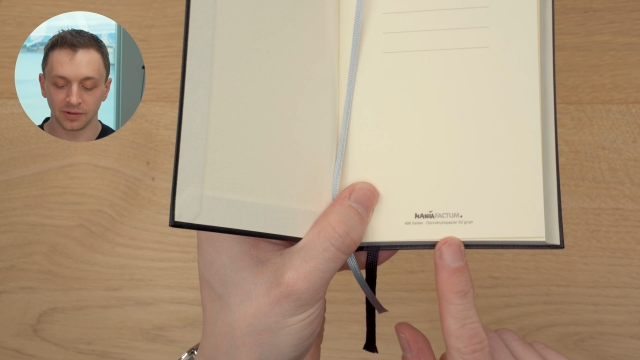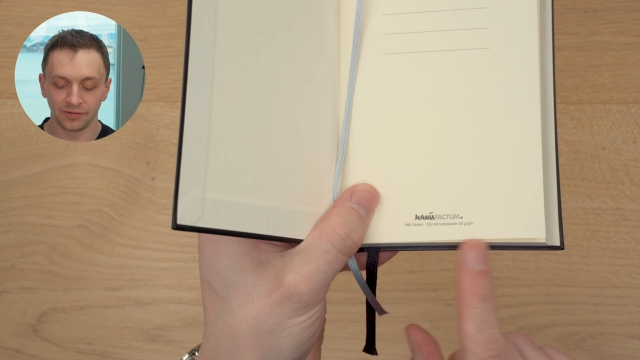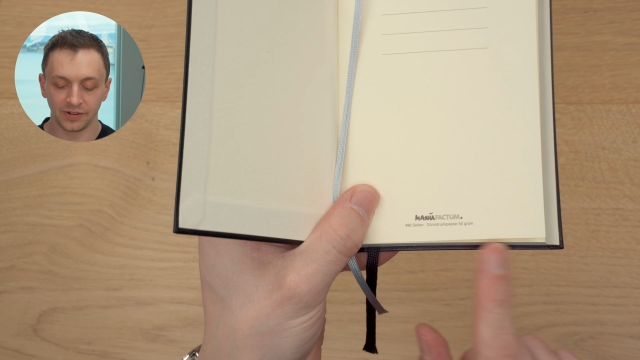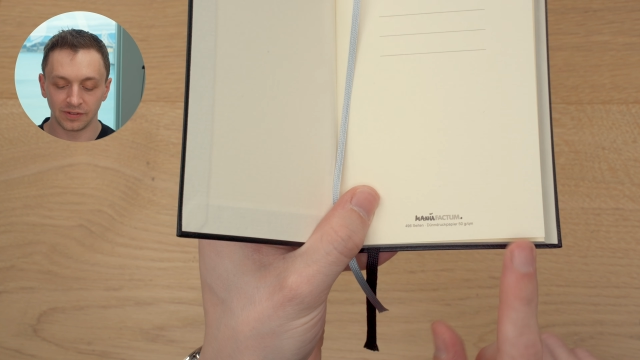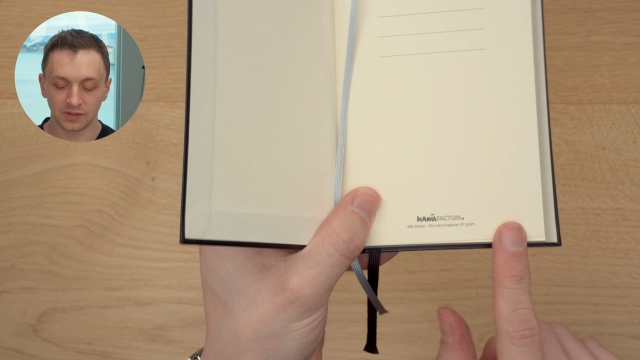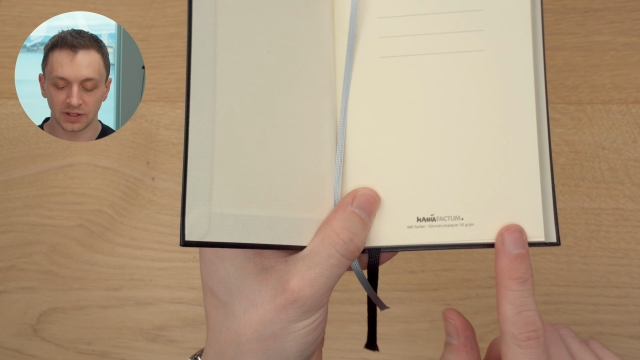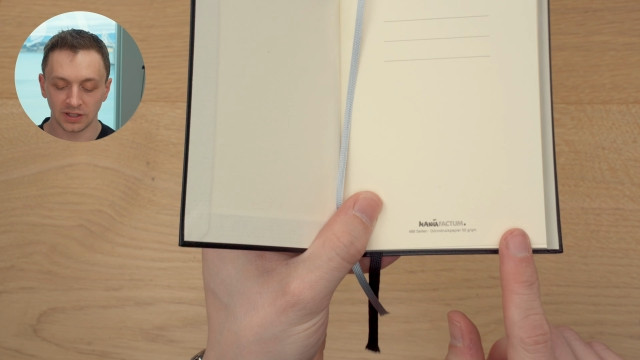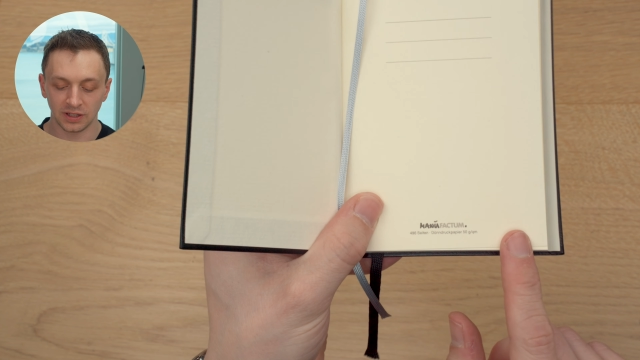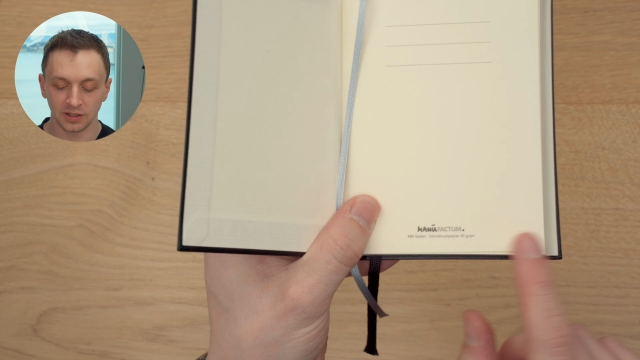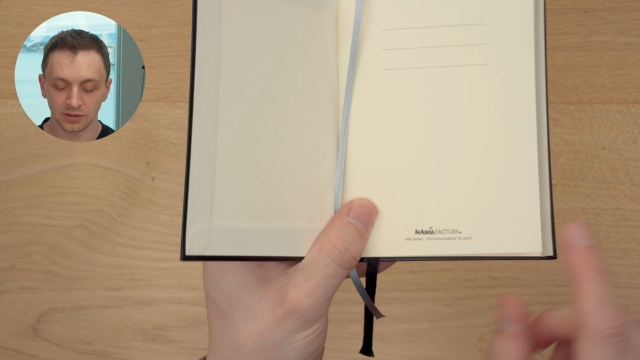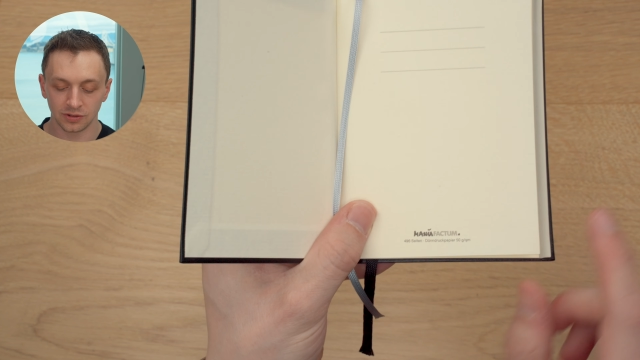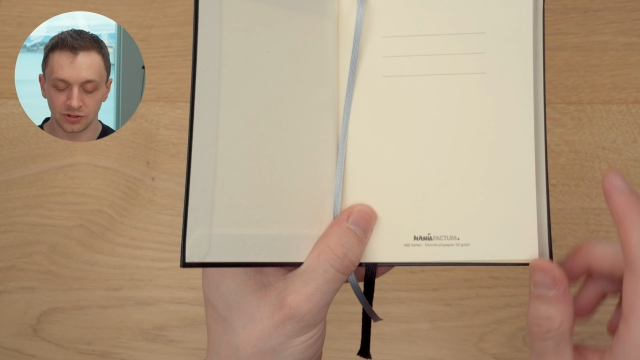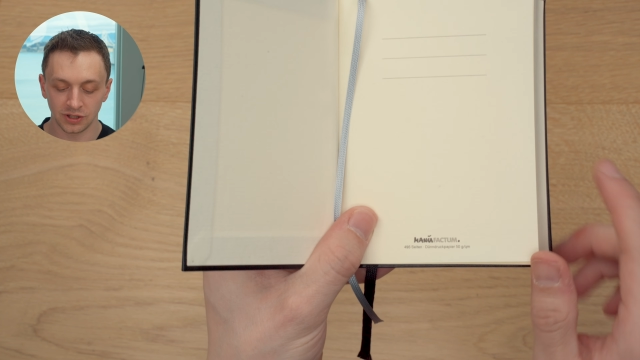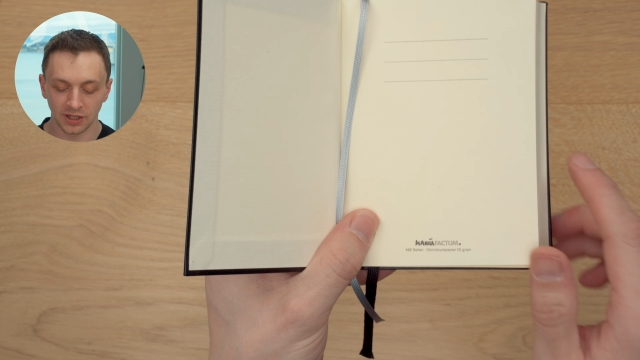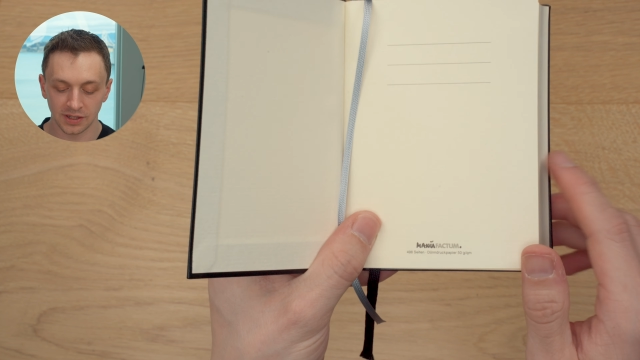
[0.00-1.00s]
50
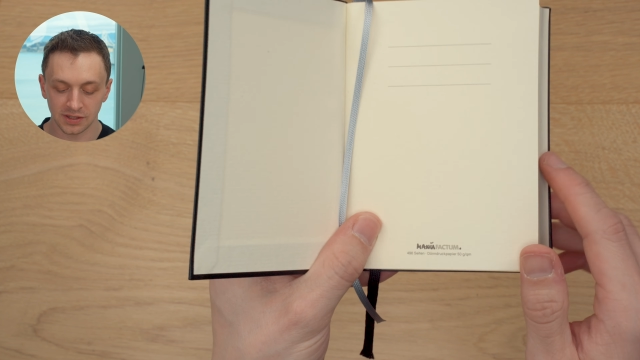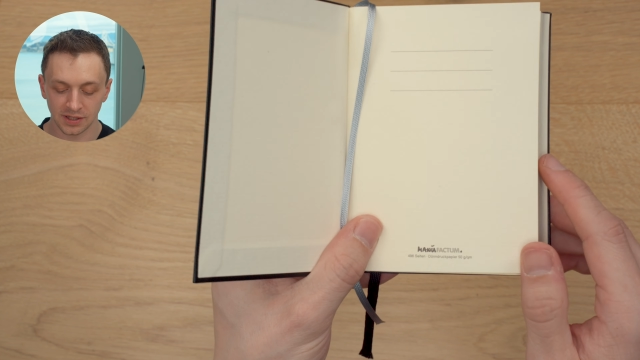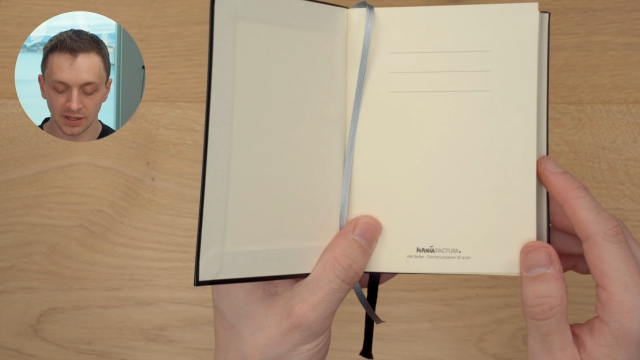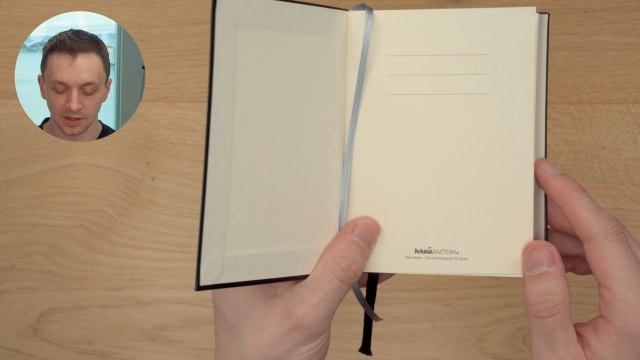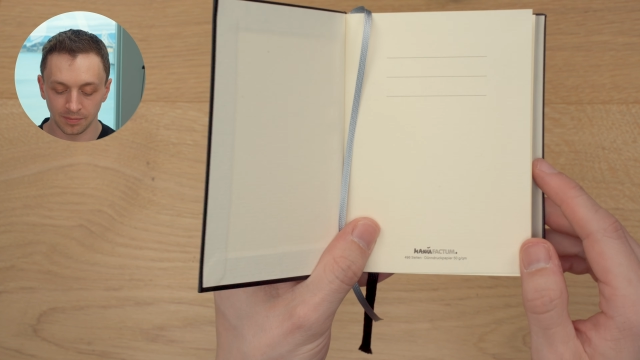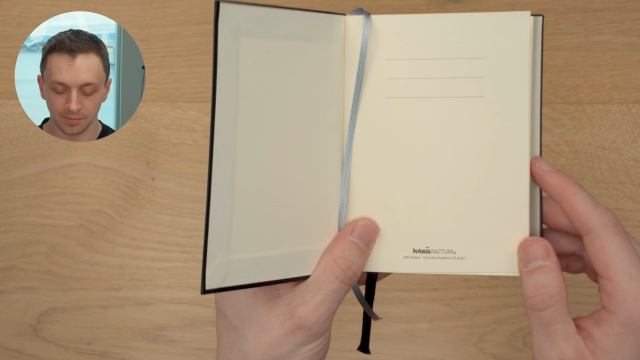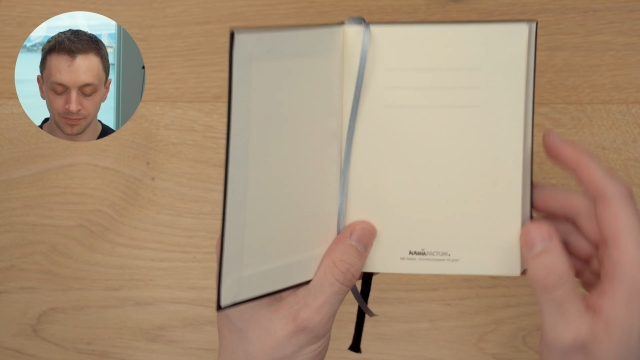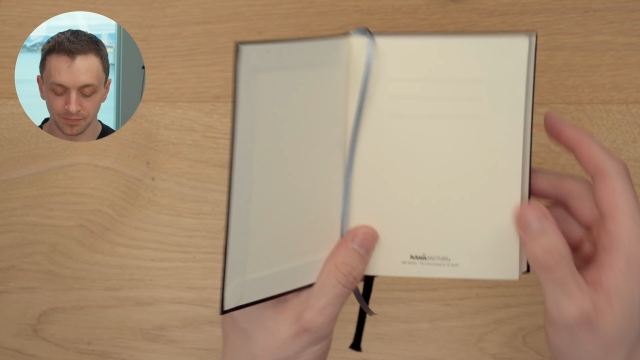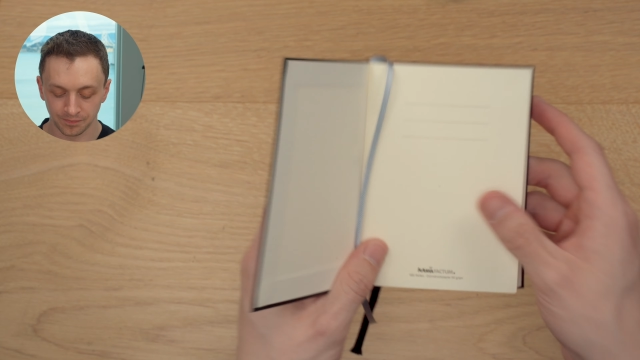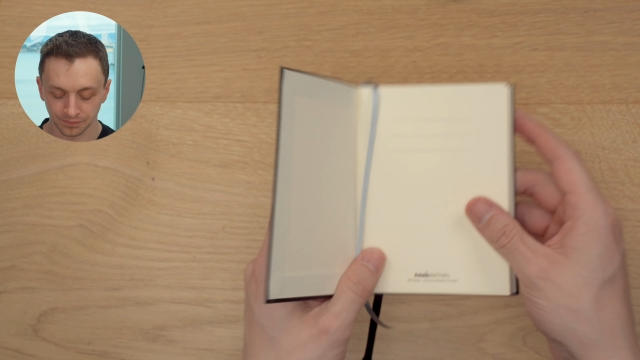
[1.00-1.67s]
GSM,